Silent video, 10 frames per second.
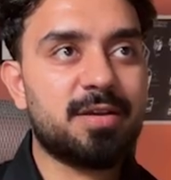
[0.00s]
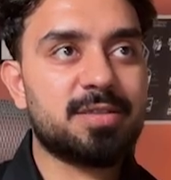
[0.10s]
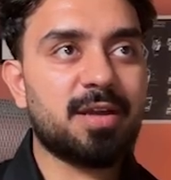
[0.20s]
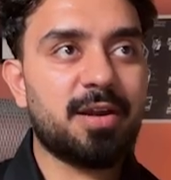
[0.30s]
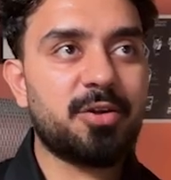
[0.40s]

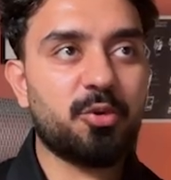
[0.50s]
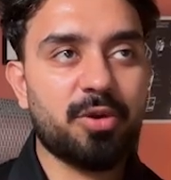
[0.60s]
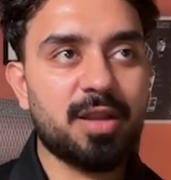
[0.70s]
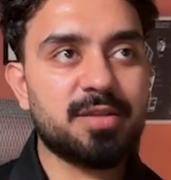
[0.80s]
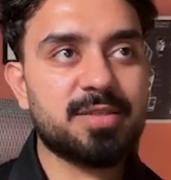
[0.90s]
started to
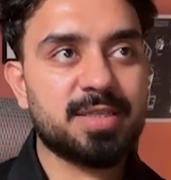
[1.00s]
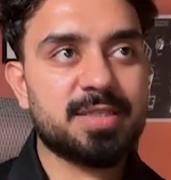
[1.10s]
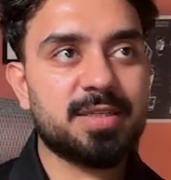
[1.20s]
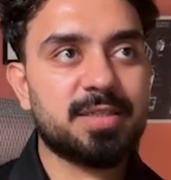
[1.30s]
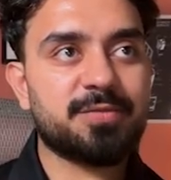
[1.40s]
run
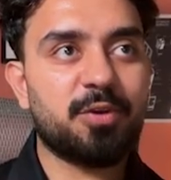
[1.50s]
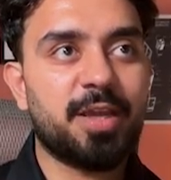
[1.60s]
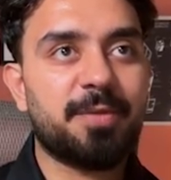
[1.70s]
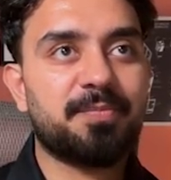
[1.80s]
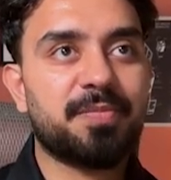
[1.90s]

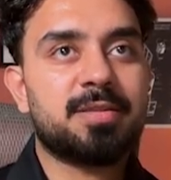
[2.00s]
successfully.